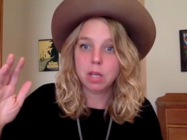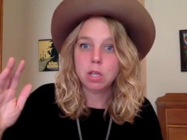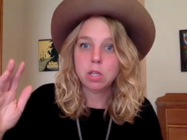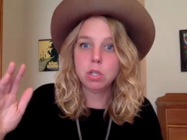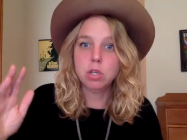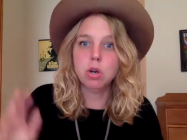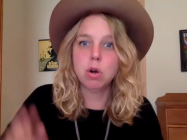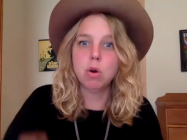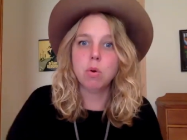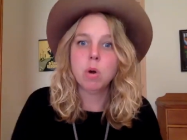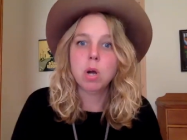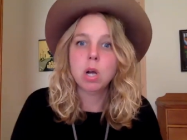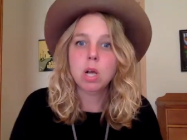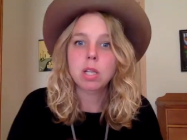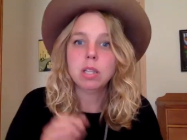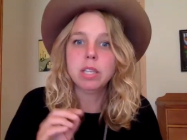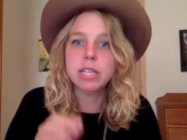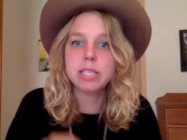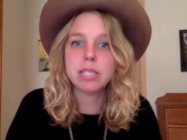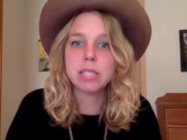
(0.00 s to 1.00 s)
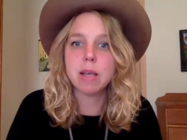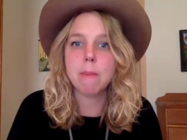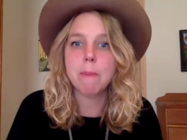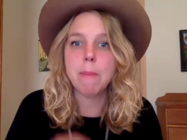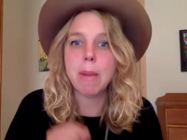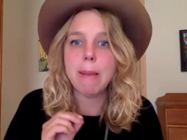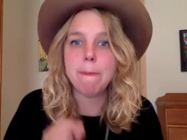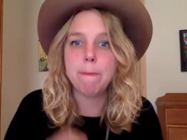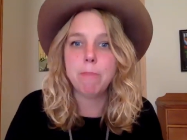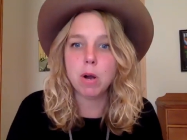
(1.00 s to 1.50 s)
You know, Lisa,
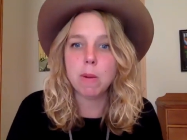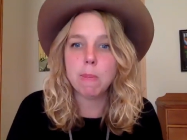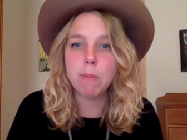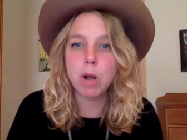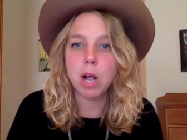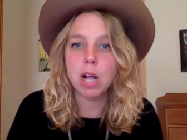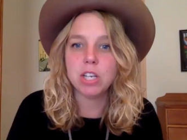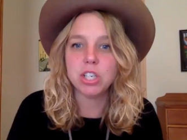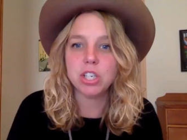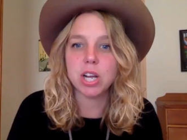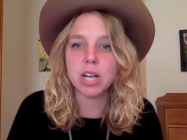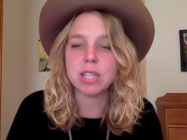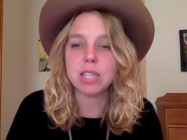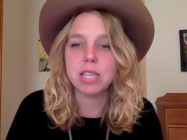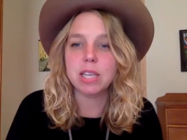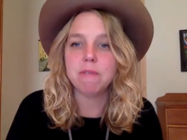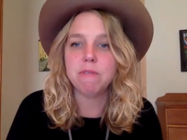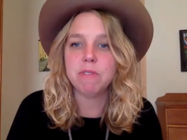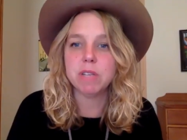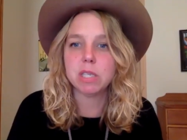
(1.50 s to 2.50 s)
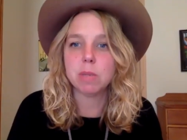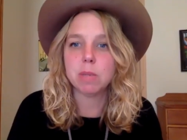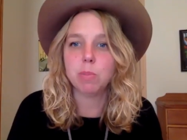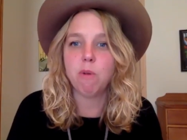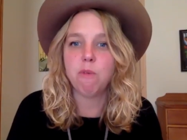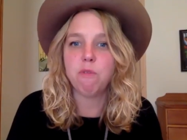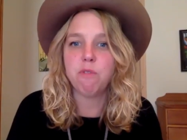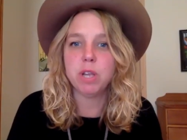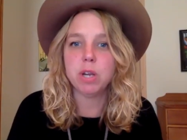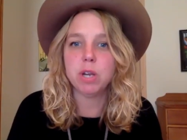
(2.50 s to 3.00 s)
my book project, The
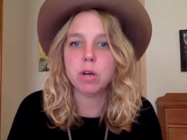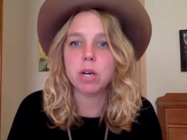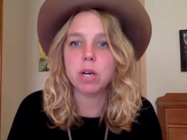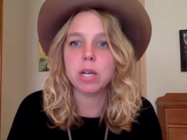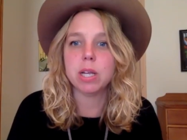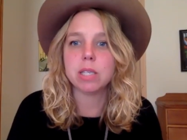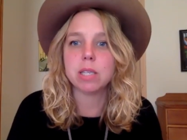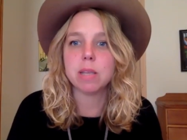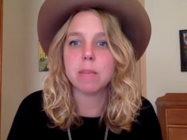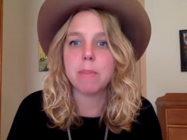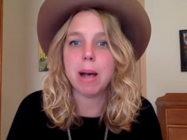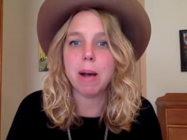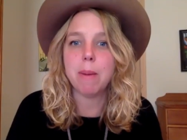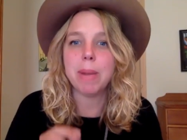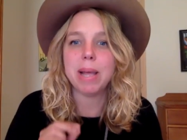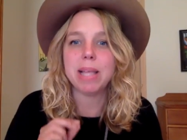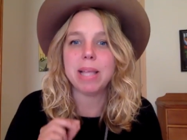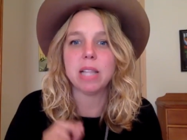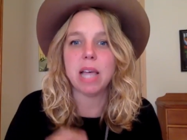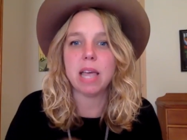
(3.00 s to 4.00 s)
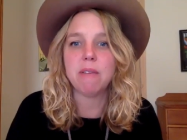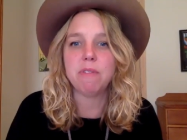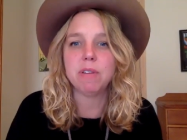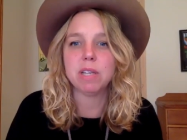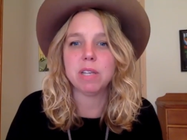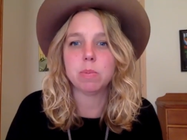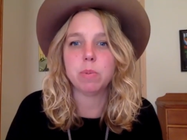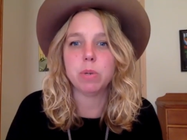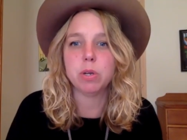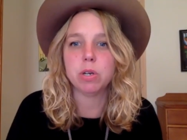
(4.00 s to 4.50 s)
Invisible Fear, is about my life
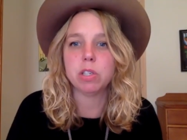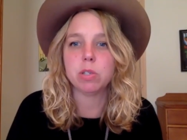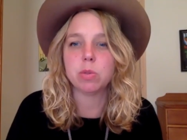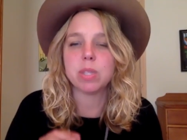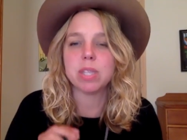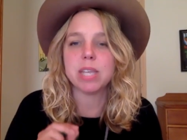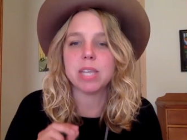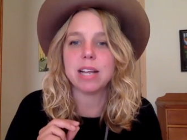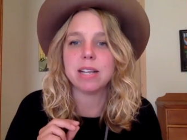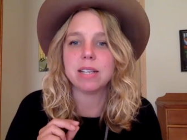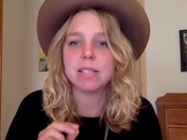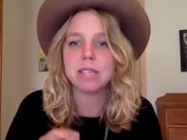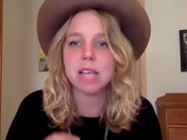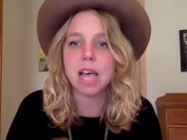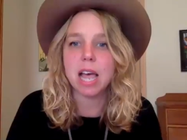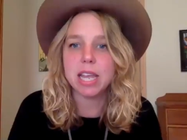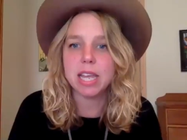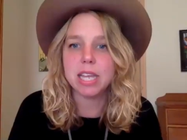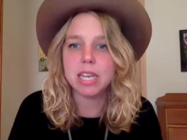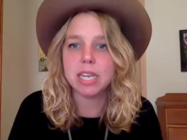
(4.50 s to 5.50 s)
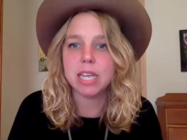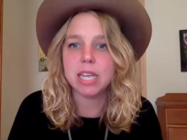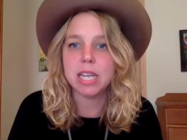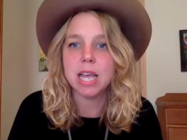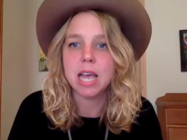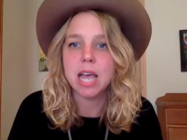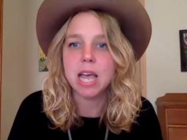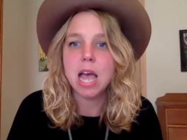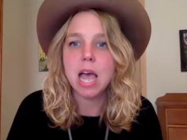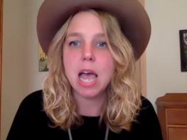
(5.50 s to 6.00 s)
experience with
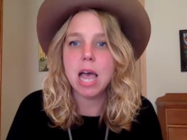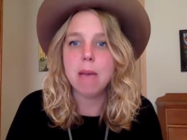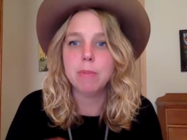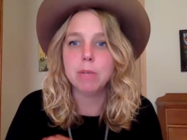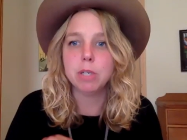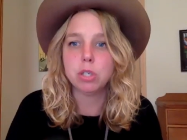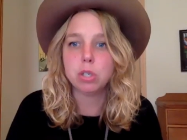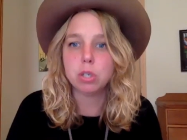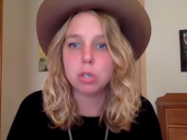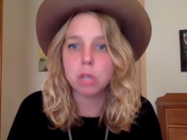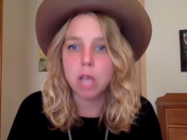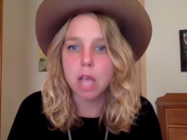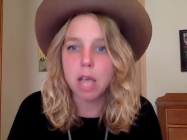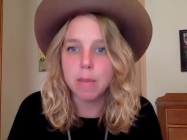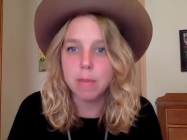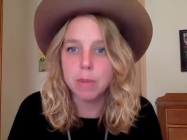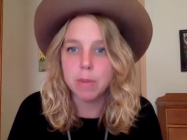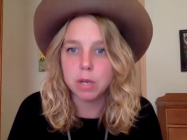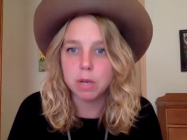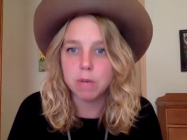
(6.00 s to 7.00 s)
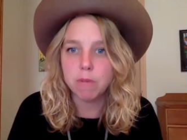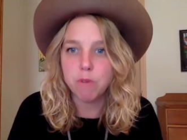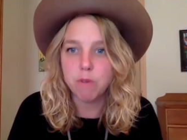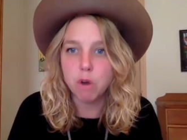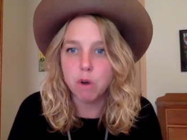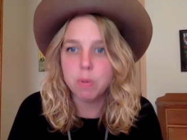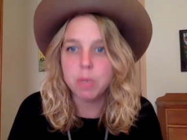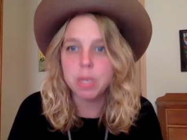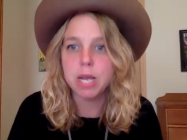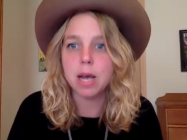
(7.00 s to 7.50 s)
anxiety,
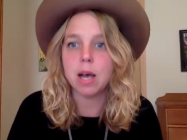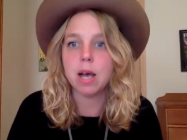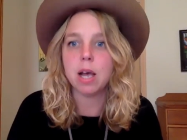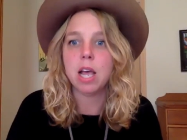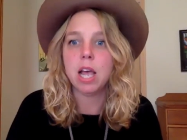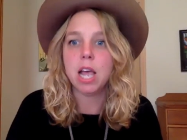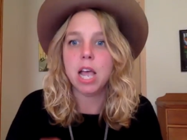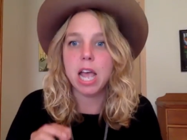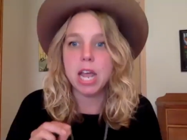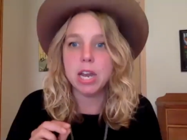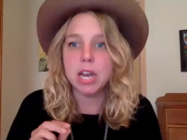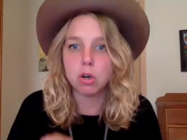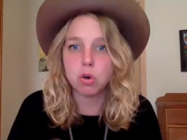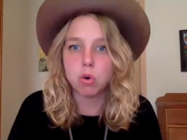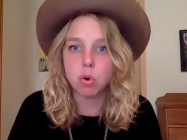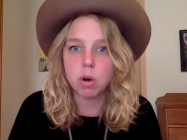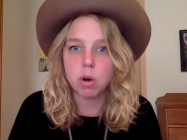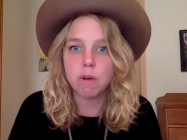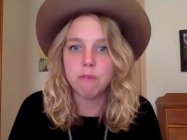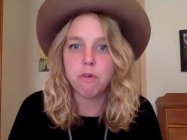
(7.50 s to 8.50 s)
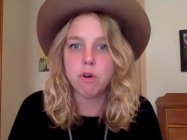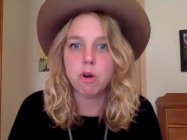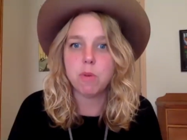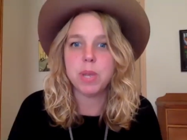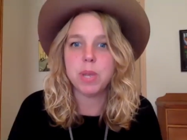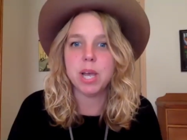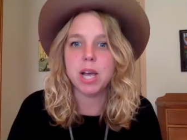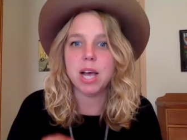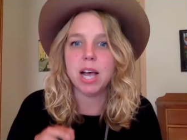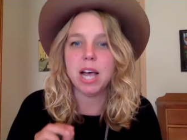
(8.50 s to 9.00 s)
emophobia, and
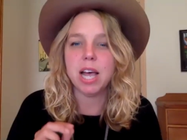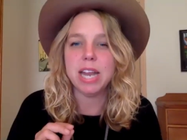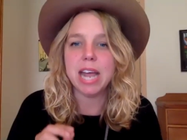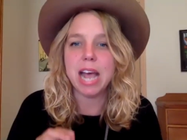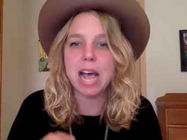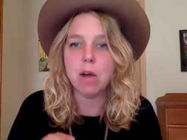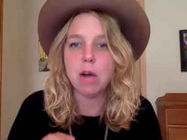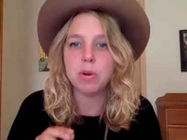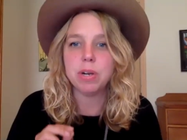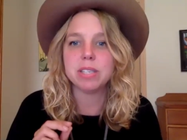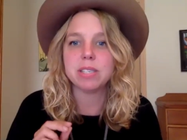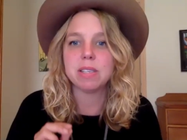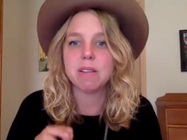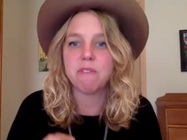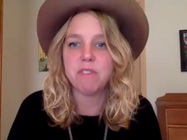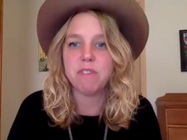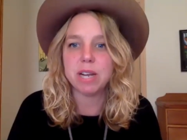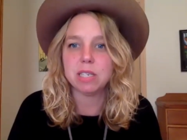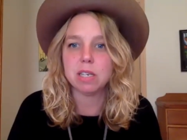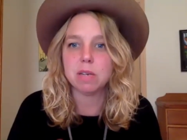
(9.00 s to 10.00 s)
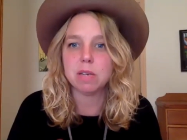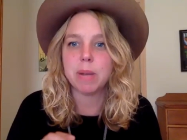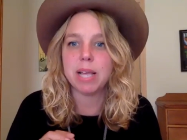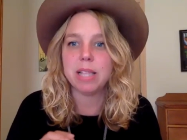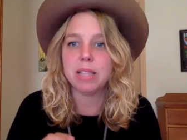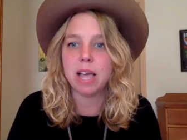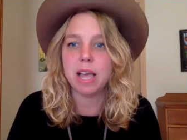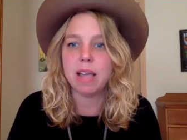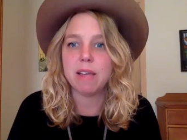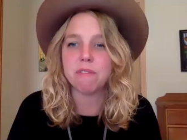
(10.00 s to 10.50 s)
agoraphobia, and how it has affected my
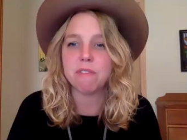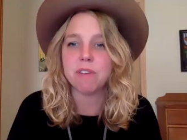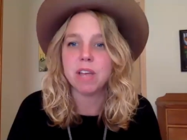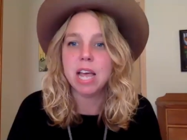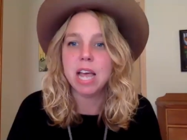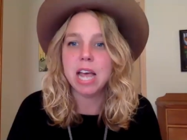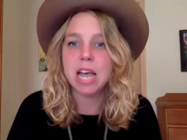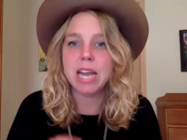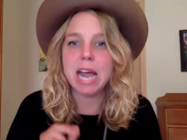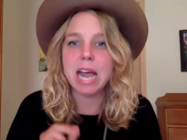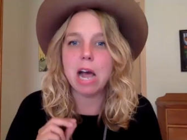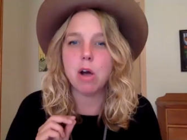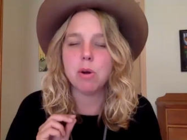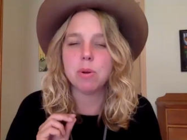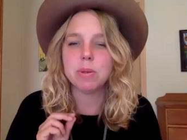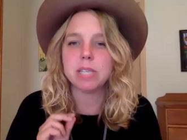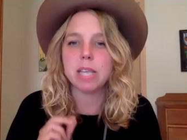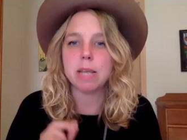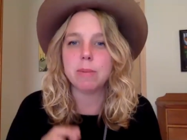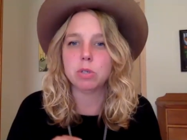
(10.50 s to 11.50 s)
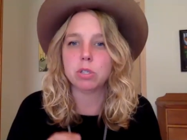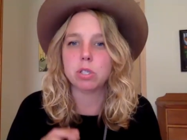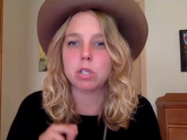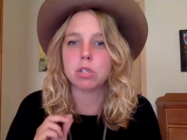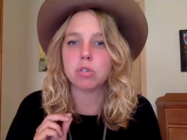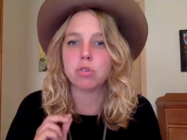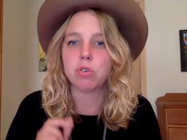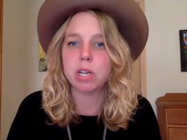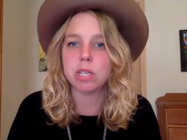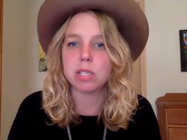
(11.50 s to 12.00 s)
life, and how I was able to
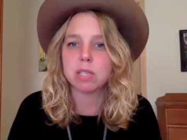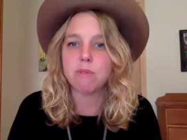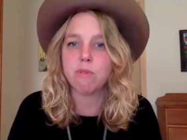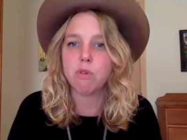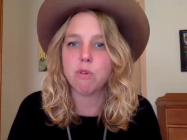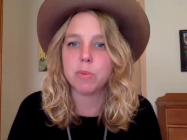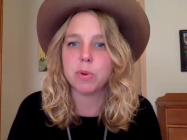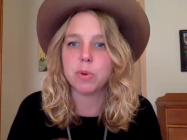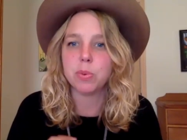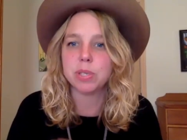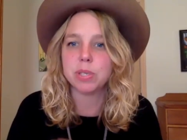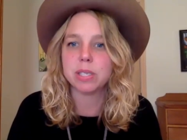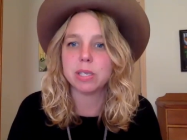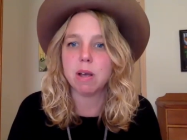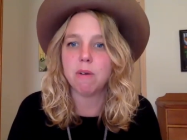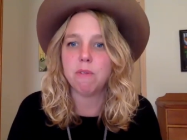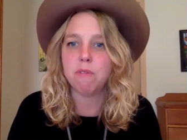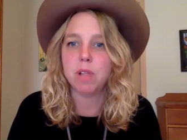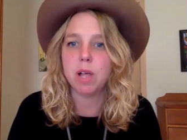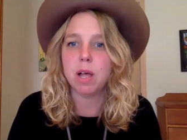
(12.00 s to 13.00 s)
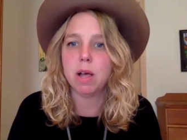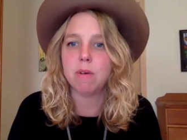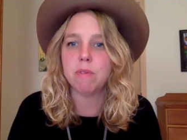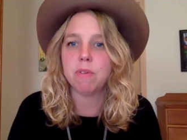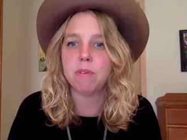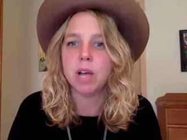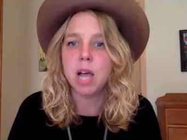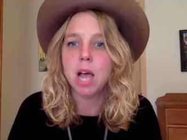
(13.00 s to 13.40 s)
transform it with self love.